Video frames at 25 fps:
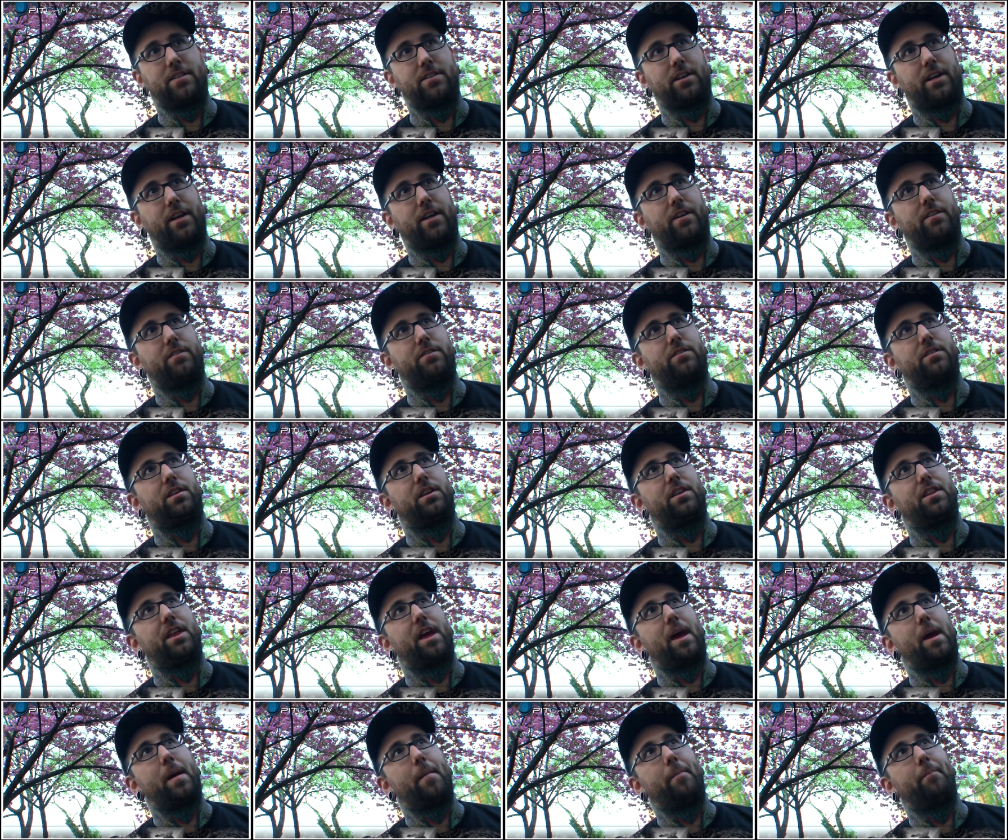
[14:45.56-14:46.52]
like to
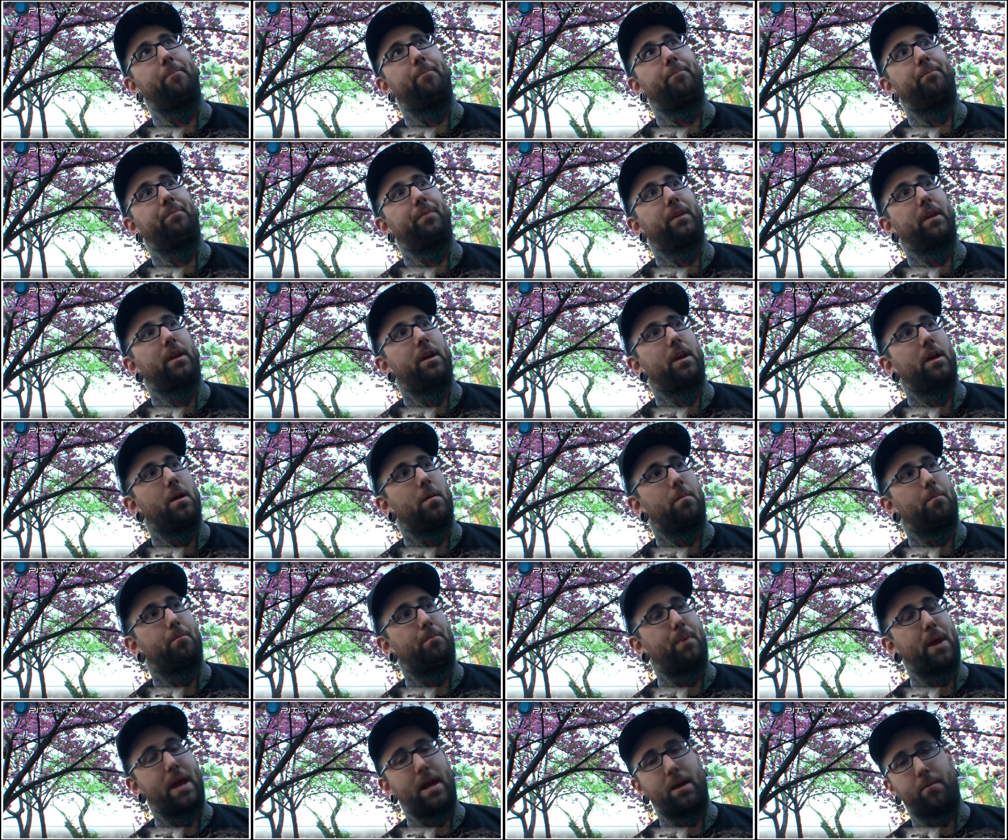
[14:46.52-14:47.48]
them,
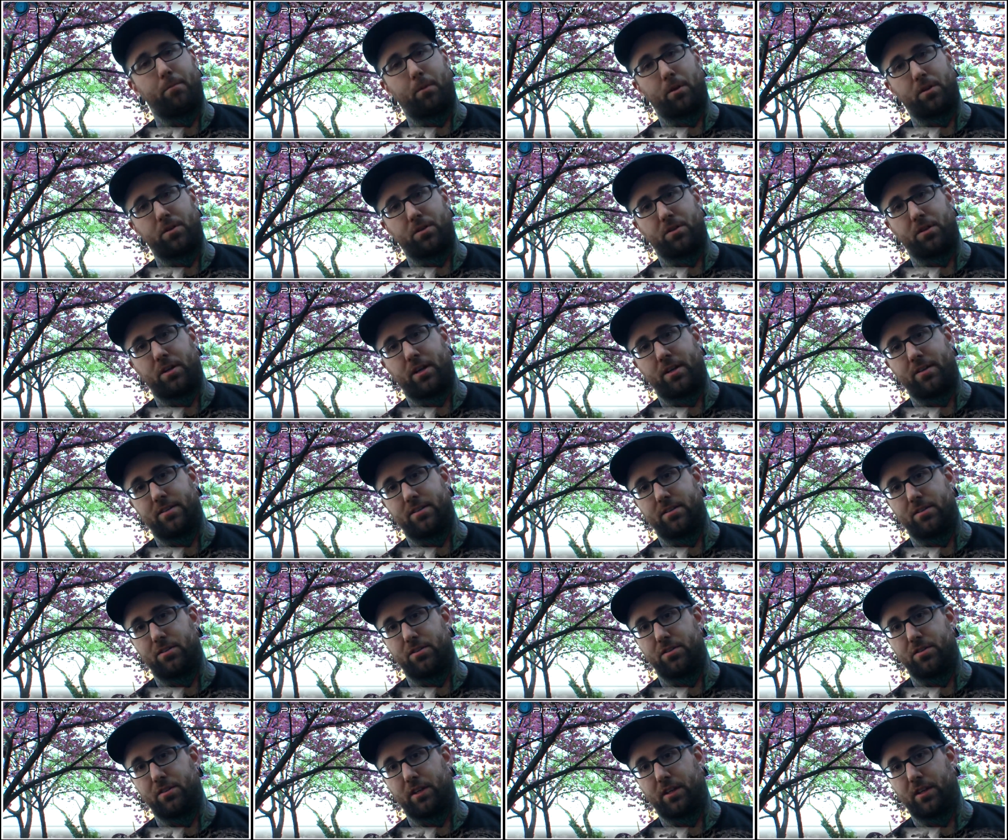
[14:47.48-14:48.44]
band merchandise
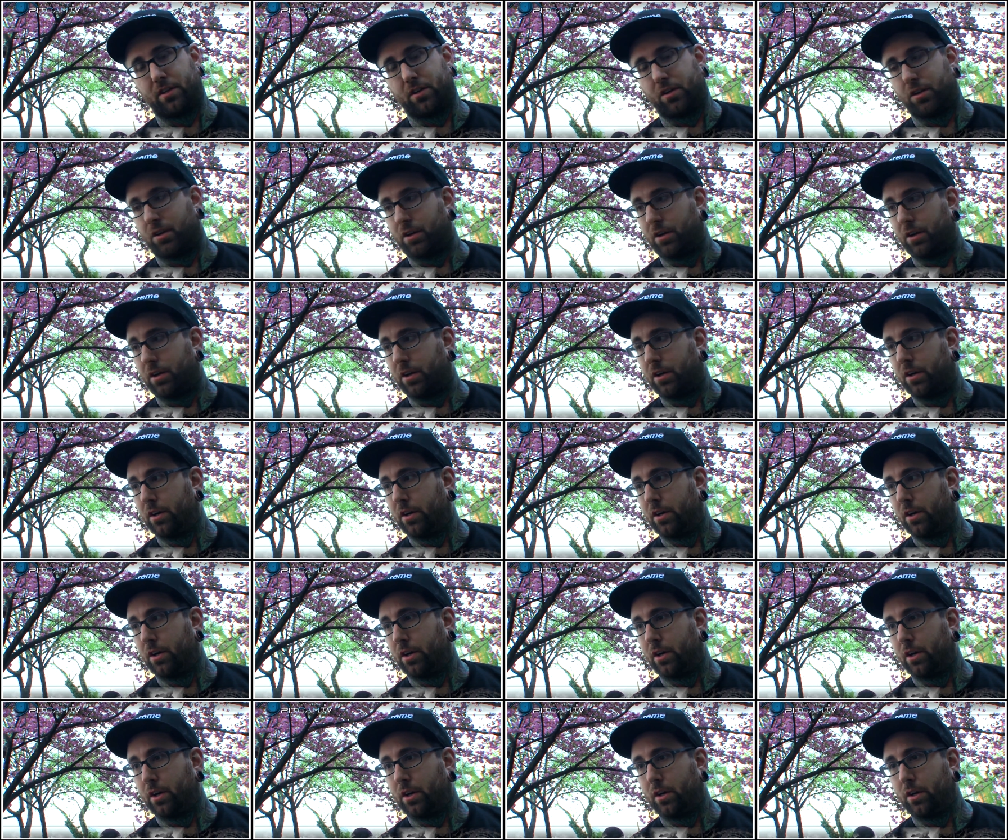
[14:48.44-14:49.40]
is just like another,
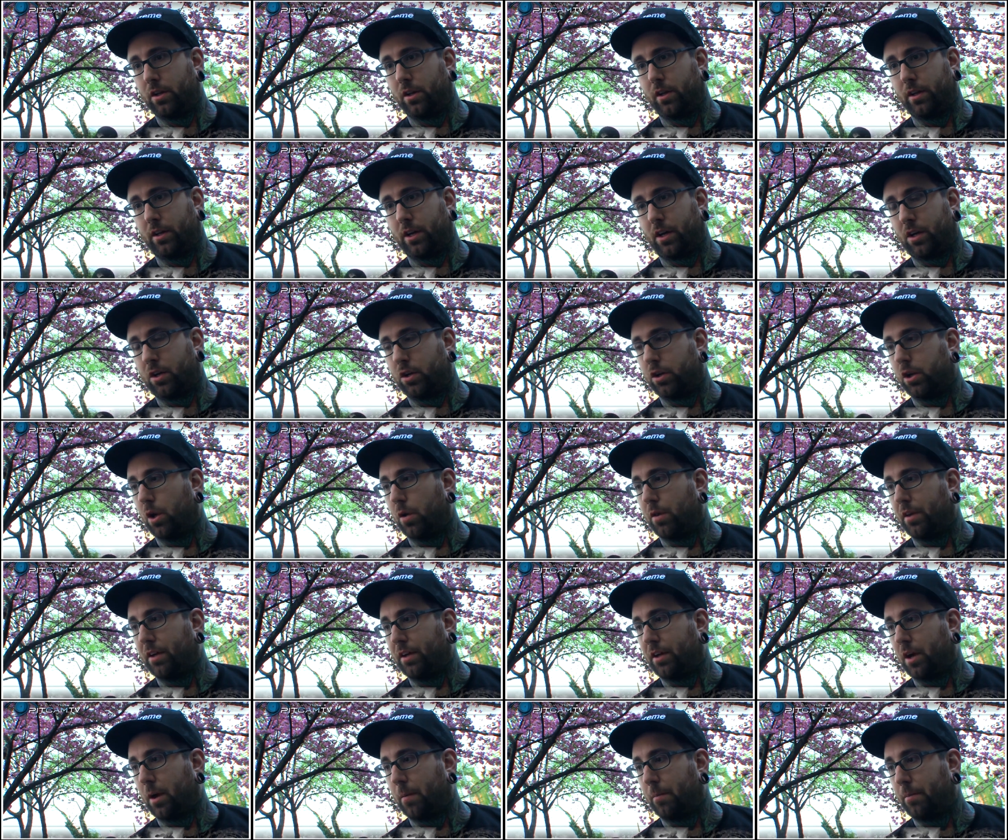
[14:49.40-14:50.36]
like a
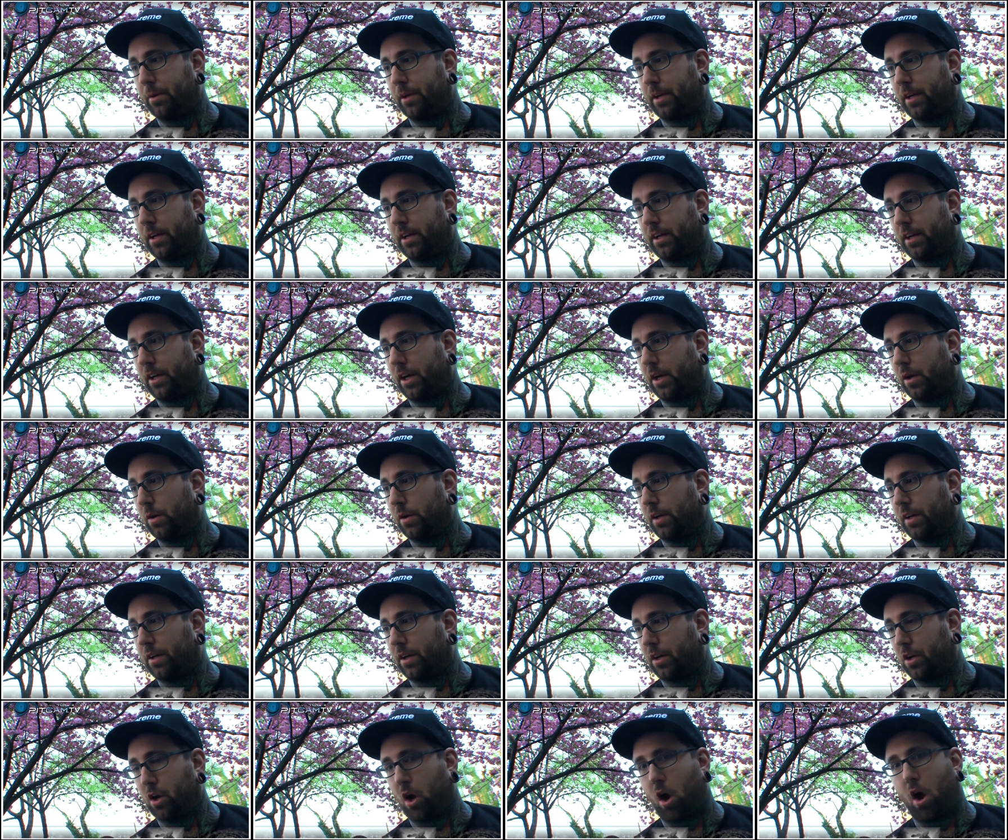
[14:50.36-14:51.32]
clothing company, you know,
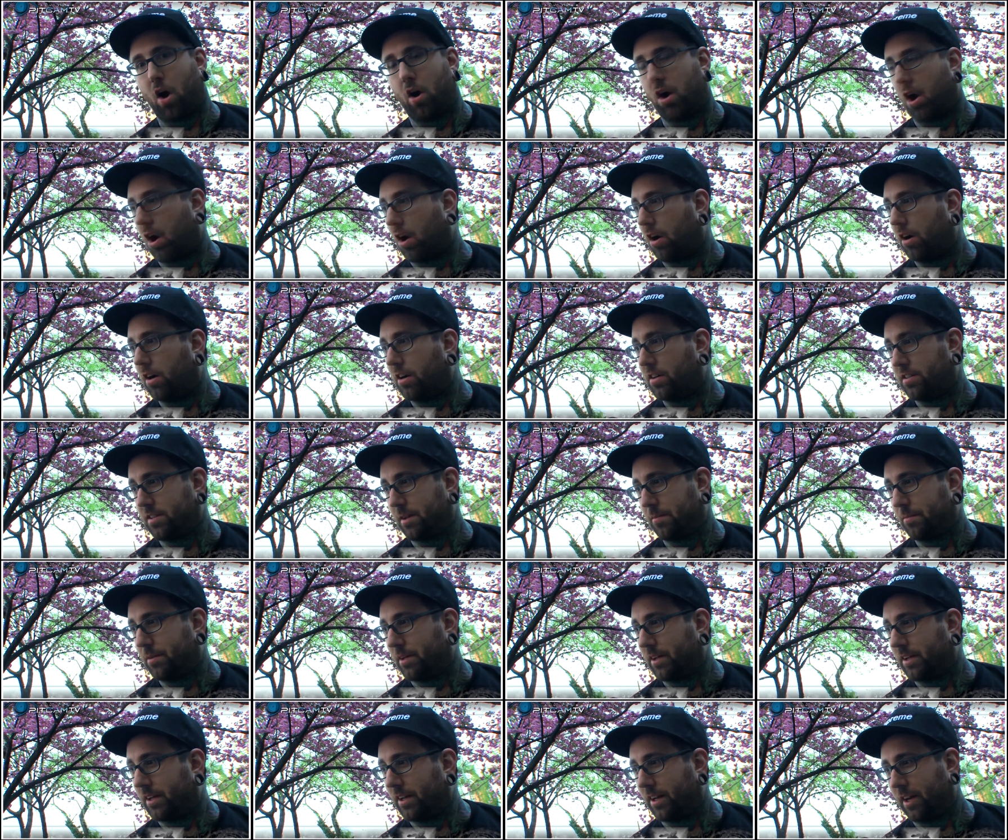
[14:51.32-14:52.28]
like a Carhartt or
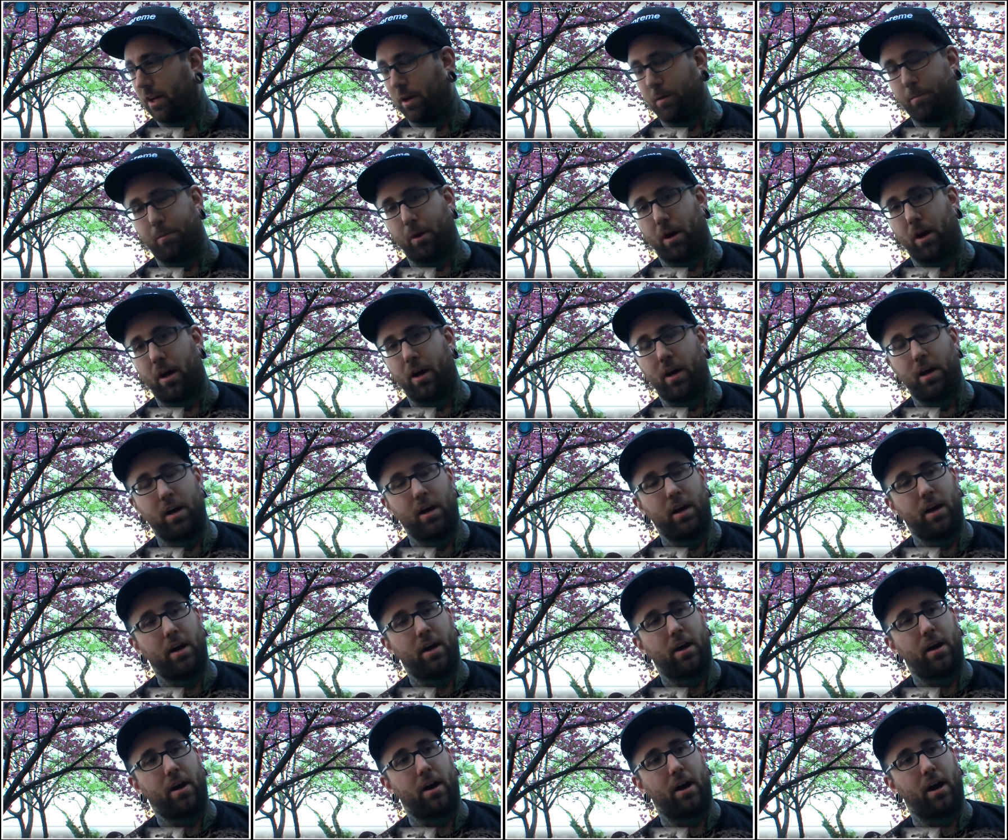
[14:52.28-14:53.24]
something, you know. But
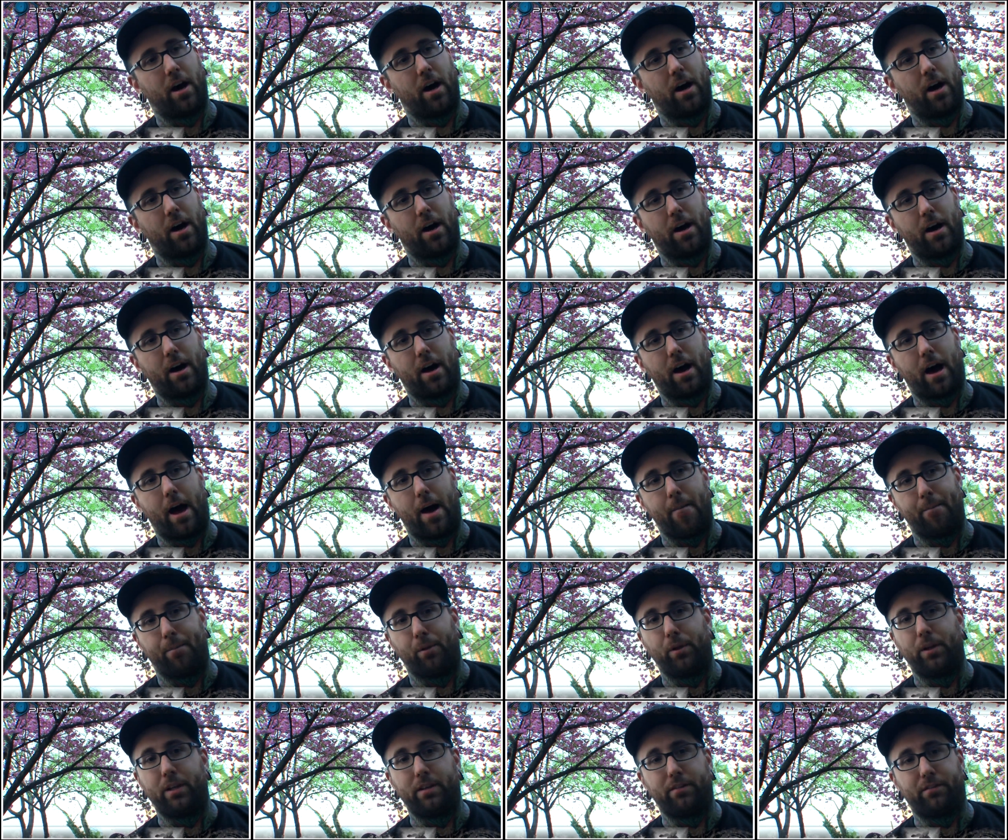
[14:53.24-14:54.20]
I
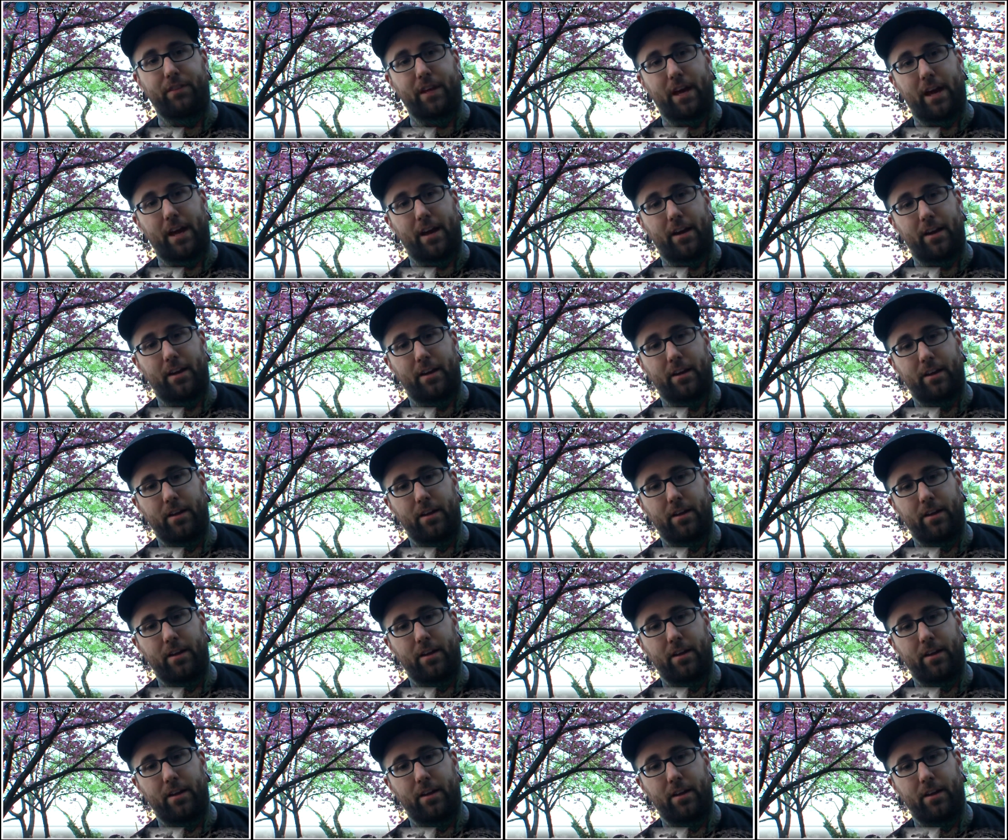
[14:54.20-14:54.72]
believe that